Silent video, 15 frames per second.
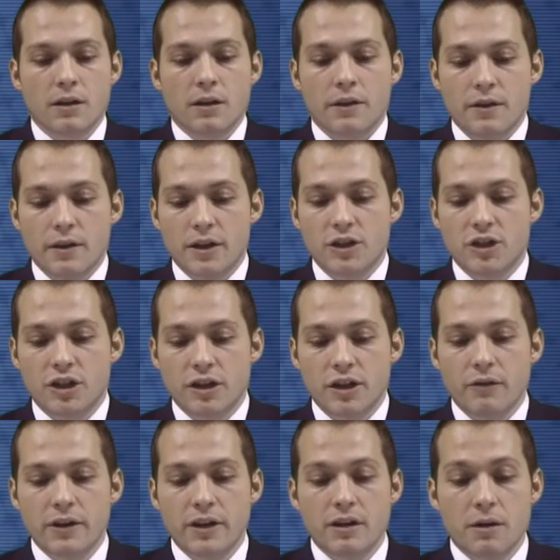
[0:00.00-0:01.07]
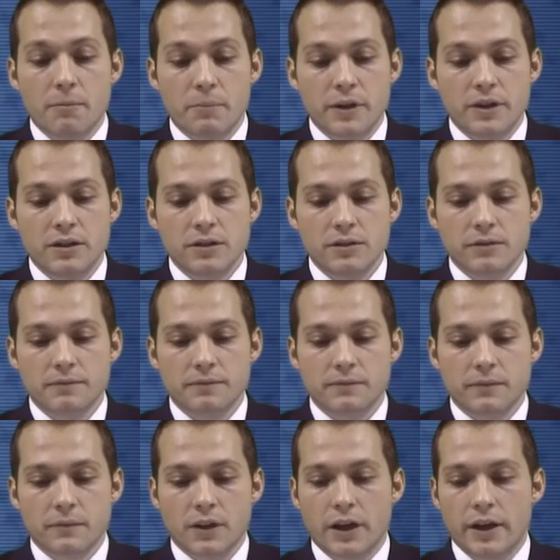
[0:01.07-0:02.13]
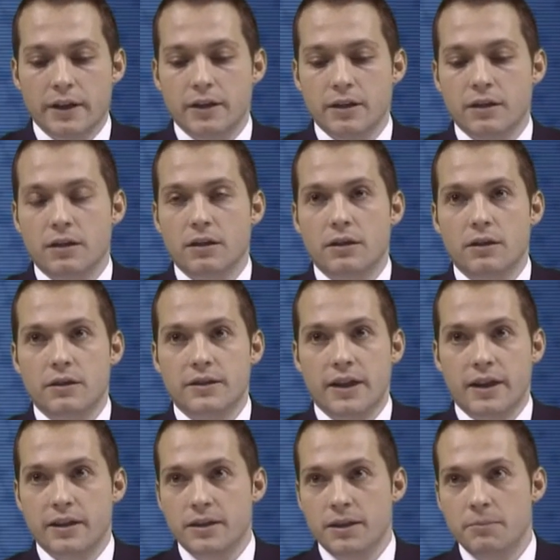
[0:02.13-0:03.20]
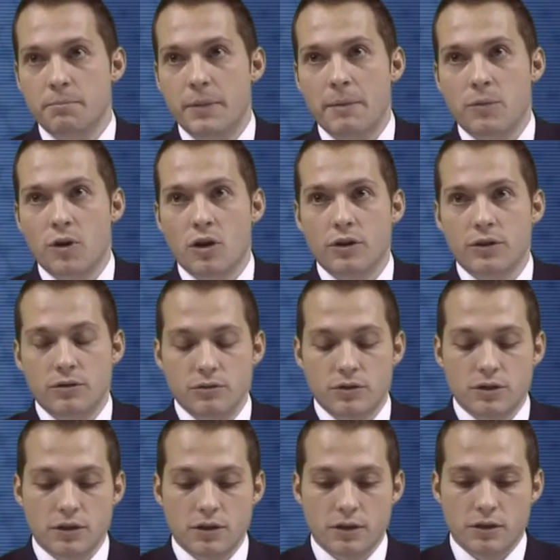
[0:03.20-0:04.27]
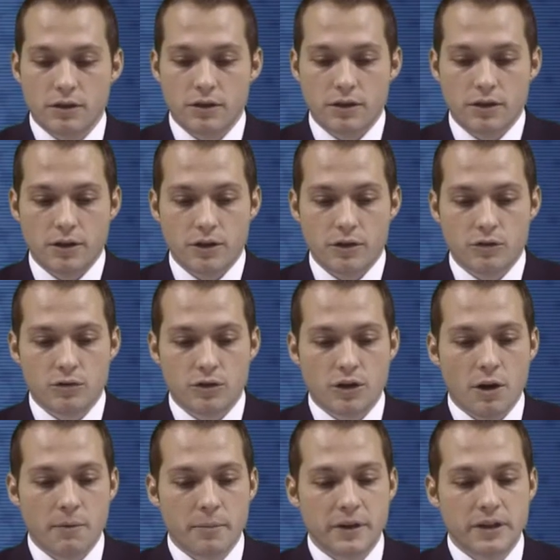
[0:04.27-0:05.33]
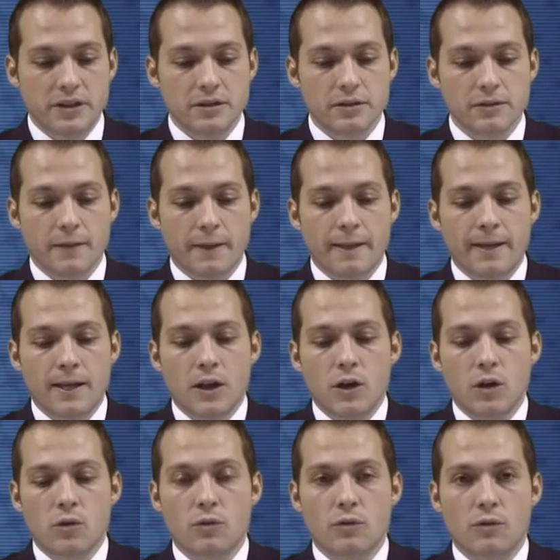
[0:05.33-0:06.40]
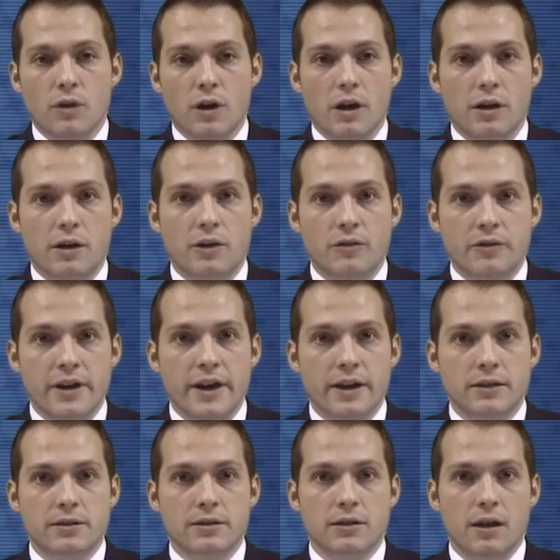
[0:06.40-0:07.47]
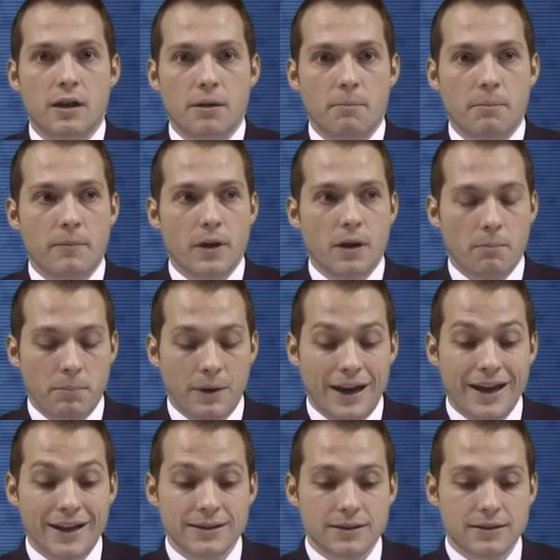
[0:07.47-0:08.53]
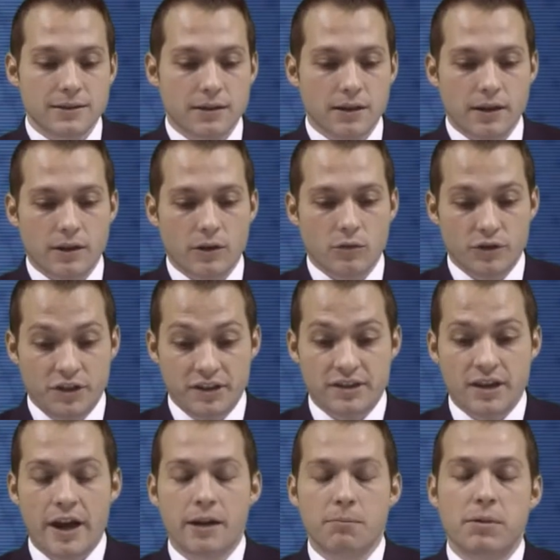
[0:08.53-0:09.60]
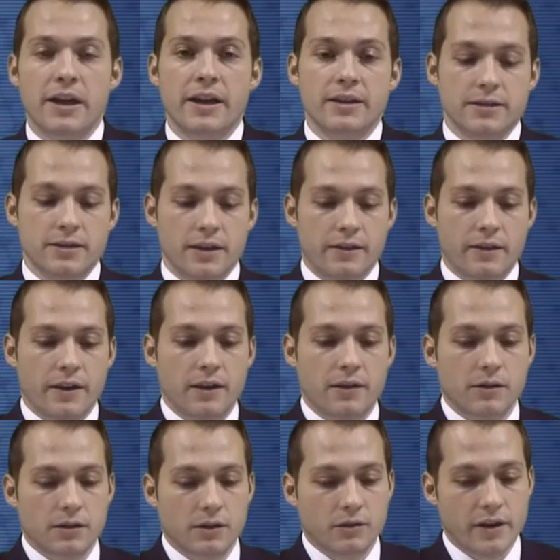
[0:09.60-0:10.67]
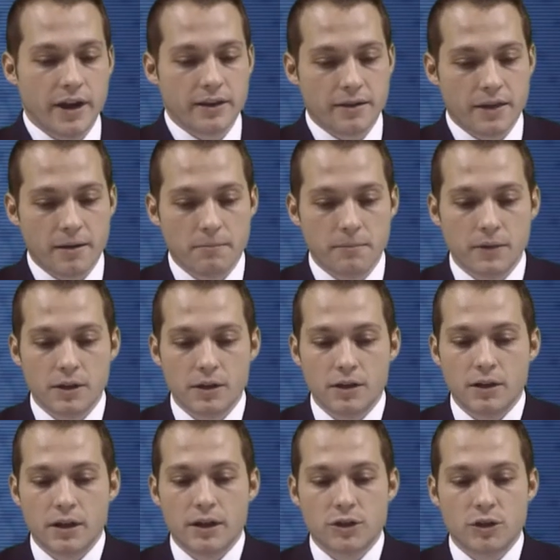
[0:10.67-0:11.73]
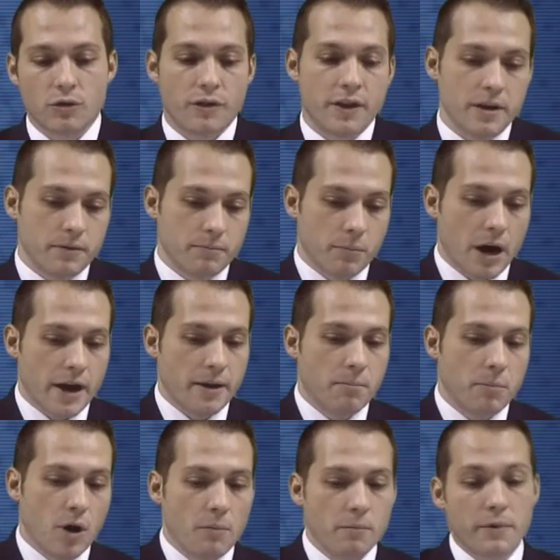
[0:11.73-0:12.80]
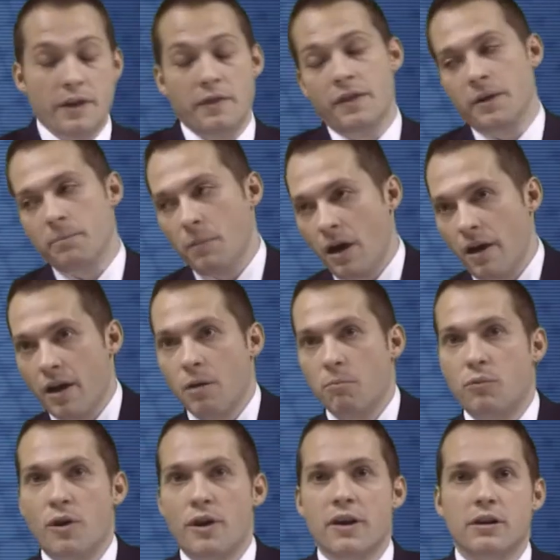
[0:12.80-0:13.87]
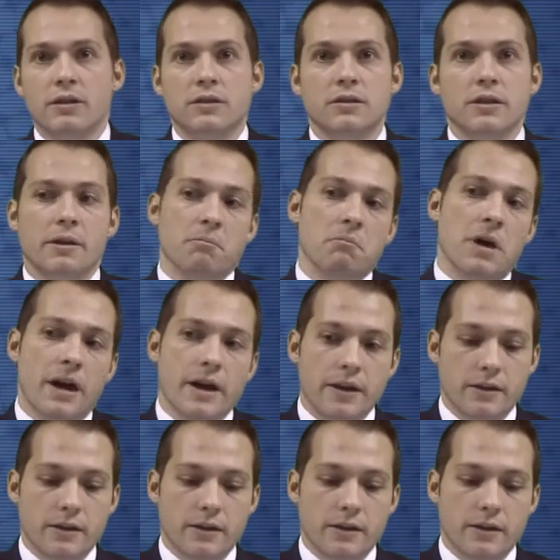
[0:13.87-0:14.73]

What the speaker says: The engineering companies like Technip, Babcock, huge companies who create plants, who design plants and then create them. So they buy a pump and they buy our product and buy